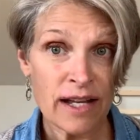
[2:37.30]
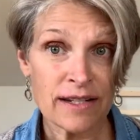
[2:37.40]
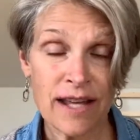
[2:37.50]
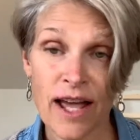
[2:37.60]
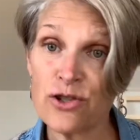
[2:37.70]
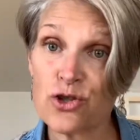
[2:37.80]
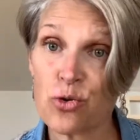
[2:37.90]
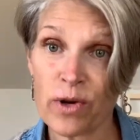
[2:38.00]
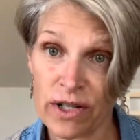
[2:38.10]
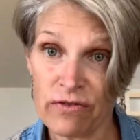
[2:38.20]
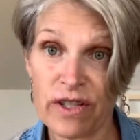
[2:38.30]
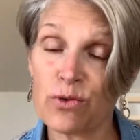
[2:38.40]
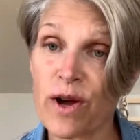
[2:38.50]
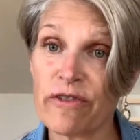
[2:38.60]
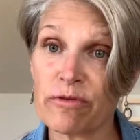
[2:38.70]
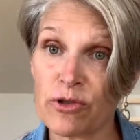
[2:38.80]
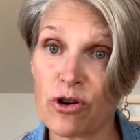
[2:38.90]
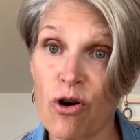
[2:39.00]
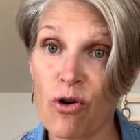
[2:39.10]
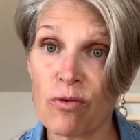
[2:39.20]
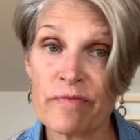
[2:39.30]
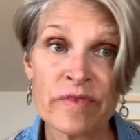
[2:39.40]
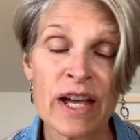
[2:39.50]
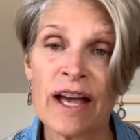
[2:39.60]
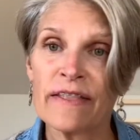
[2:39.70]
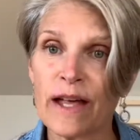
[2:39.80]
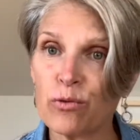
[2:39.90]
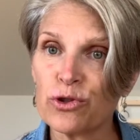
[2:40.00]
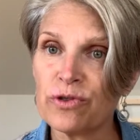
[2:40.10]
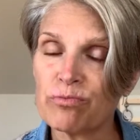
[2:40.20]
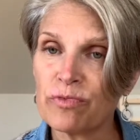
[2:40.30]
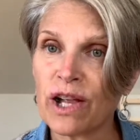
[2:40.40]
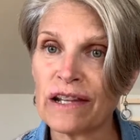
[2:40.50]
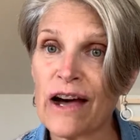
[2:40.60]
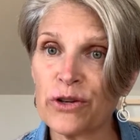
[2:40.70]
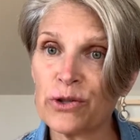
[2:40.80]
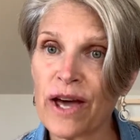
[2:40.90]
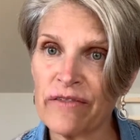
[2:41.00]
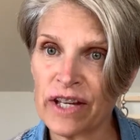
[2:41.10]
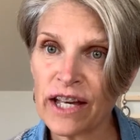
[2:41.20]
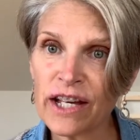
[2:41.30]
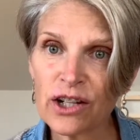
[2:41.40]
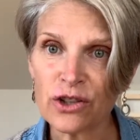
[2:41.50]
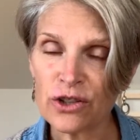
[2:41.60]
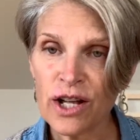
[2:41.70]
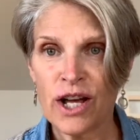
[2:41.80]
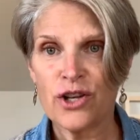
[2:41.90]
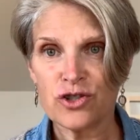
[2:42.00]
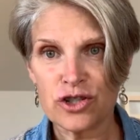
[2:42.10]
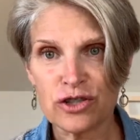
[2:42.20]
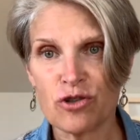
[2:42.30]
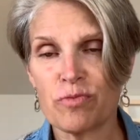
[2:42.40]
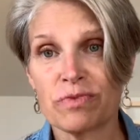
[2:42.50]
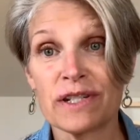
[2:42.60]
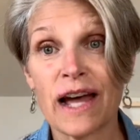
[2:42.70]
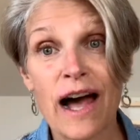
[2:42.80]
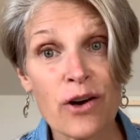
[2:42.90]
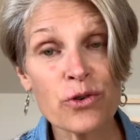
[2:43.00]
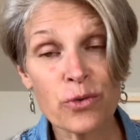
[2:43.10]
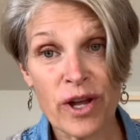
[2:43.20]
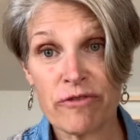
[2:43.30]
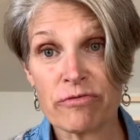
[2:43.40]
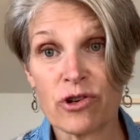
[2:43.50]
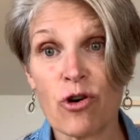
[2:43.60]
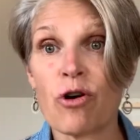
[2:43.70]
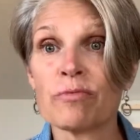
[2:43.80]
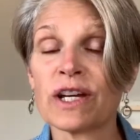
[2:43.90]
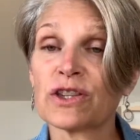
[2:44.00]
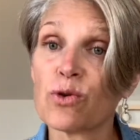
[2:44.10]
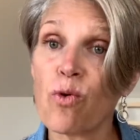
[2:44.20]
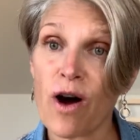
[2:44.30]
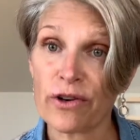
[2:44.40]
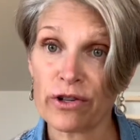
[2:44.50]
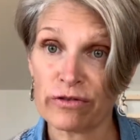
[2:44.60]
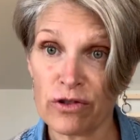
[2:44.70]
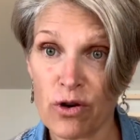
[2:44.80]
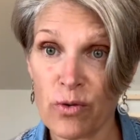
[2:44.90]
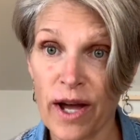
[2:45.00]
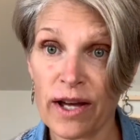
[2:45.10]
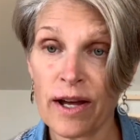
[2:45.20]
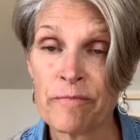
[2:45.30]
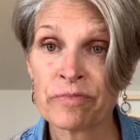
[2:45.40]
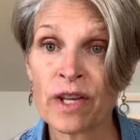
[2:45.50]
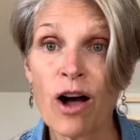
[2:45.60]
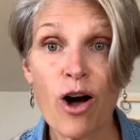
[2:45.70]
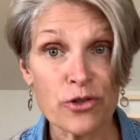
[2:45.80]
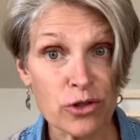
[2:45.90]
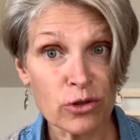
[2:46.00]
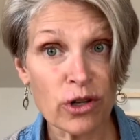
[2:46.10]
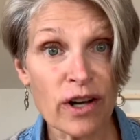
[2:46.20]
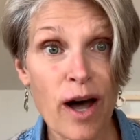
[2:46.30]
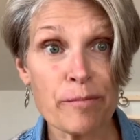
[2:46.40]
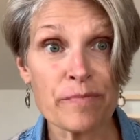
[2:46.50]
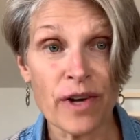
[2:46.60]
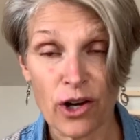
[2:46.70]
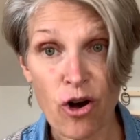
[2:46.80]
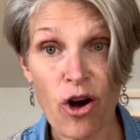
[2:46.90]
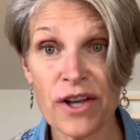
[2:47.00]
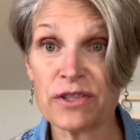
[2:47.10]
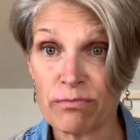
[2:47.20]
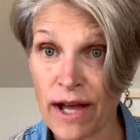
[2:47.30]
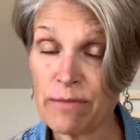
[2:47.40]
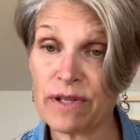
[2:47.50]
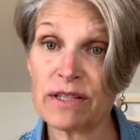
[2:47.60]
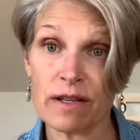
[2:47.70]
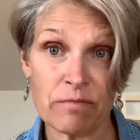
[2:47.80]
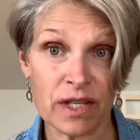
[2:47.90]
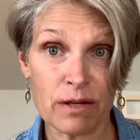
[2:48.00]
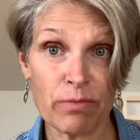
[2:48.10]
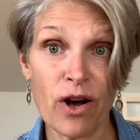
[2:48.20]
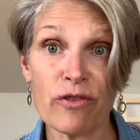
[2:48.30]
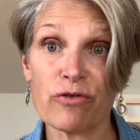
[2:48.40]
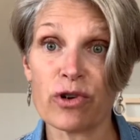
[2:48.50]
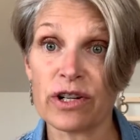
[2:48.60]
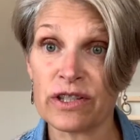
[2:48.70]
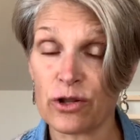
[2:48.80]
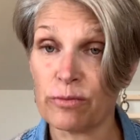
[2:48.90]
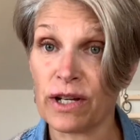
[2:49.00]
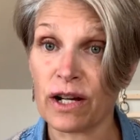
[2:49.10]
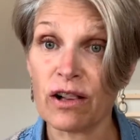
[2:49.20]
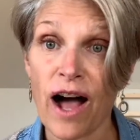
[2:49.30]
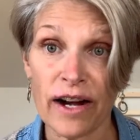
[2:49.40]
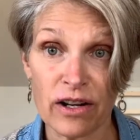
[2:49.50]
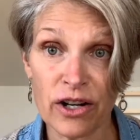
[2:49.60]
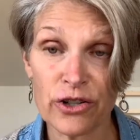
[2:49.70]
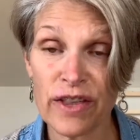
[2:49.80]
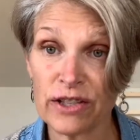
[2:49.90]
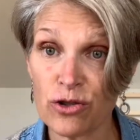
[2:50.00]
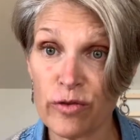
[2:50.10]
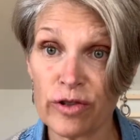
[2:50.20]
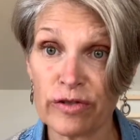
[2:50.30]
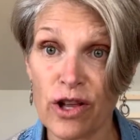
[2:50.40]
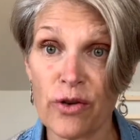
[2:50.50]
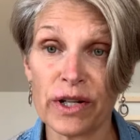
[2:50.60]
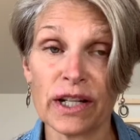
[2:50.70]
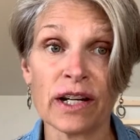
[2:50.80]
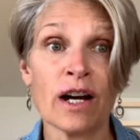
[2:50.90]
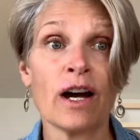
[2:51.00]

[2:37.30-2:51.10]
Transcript: 10 to 20 feet away from your home that will allow you to have a hill to slope down away from your home to get the water to flow away. Also look up. A cause might be something above where it could be a clogged gutter that's overflowing